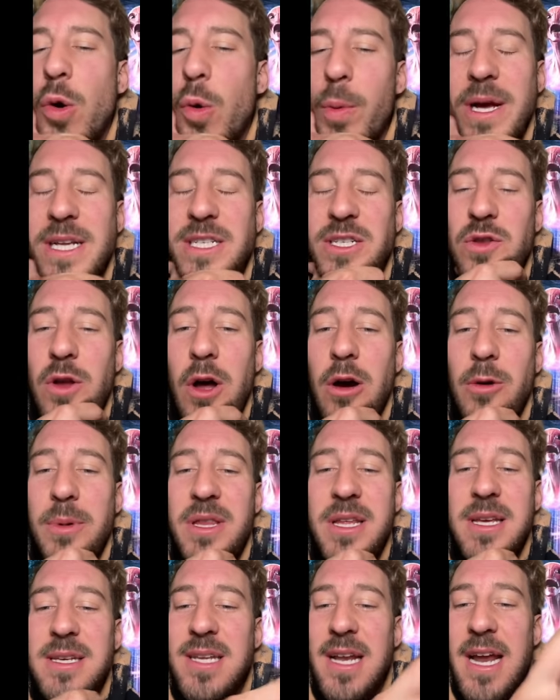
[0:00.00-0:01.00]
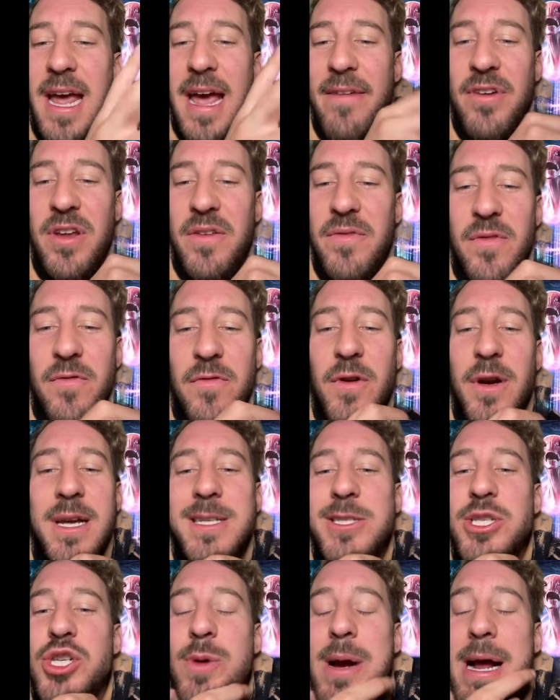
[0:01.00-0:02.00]
way too long with this, and I haven't even freaking
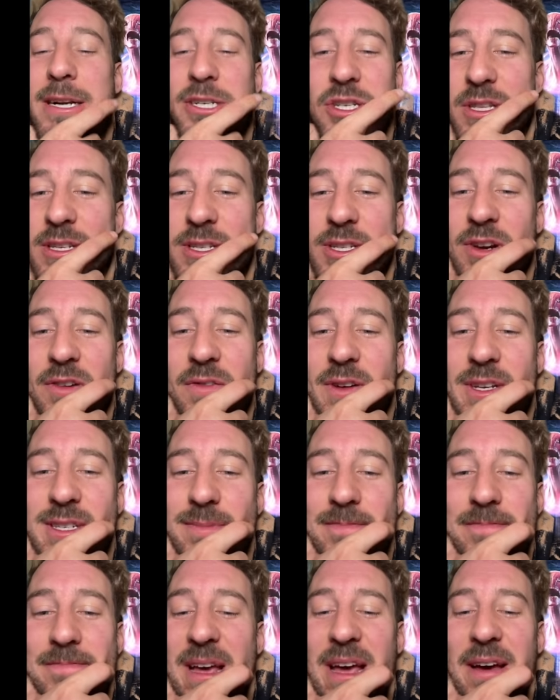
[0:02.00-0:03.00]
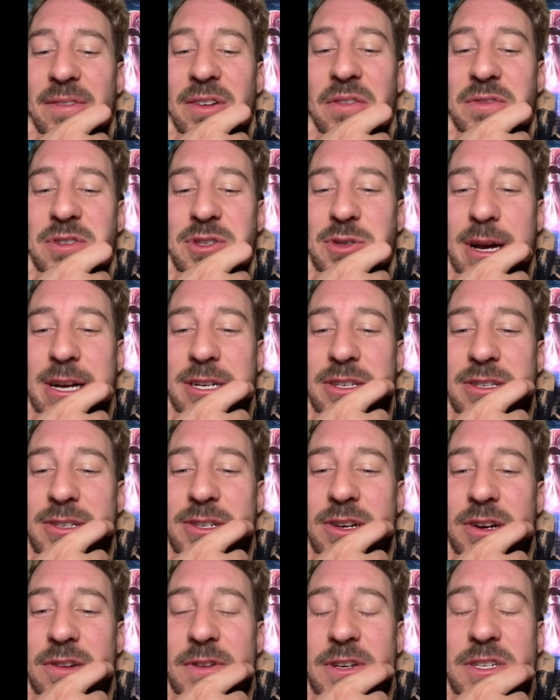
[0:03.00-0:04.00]
scratched the surface. I haven't even scratched the
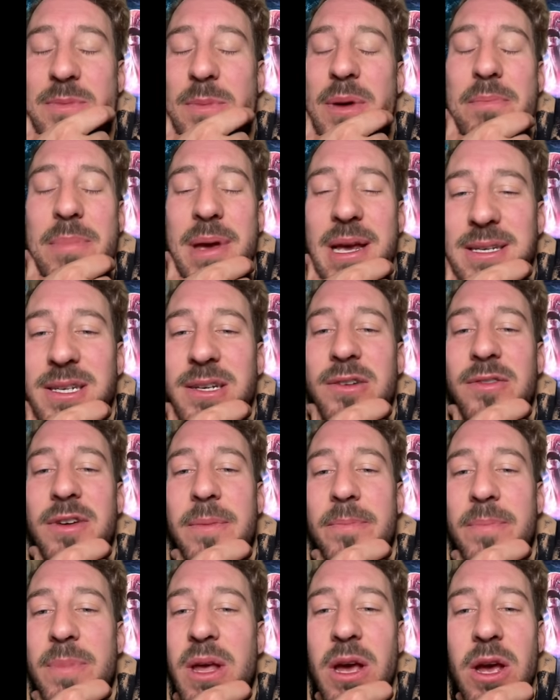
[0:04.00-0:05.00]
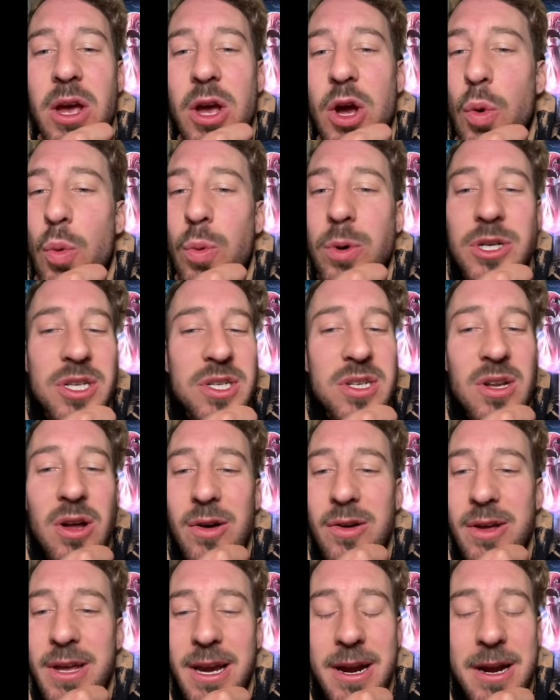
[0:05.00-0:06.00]
surface, but basically, we're just all
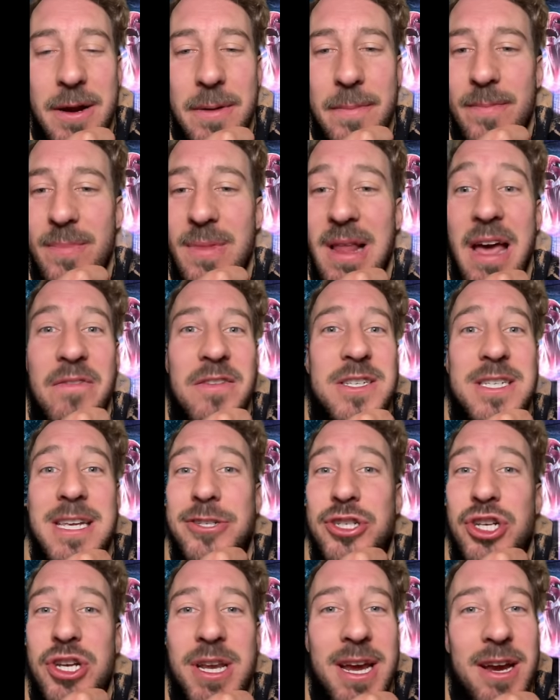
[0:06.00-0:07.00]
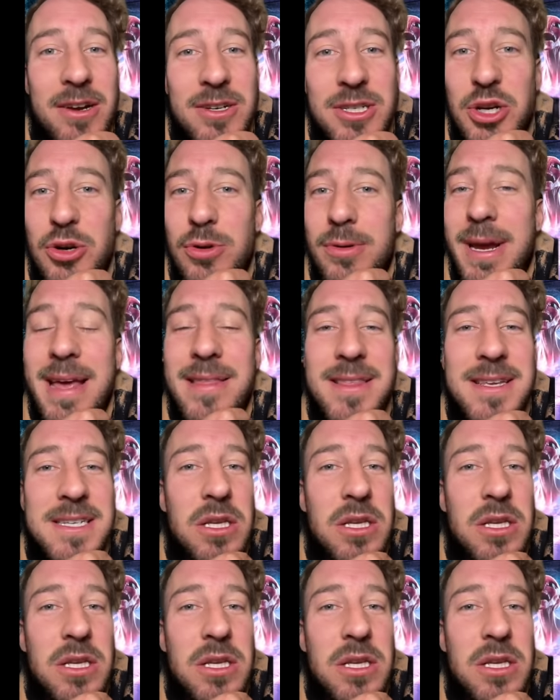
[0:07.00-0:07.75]
here. Life is engineered to create this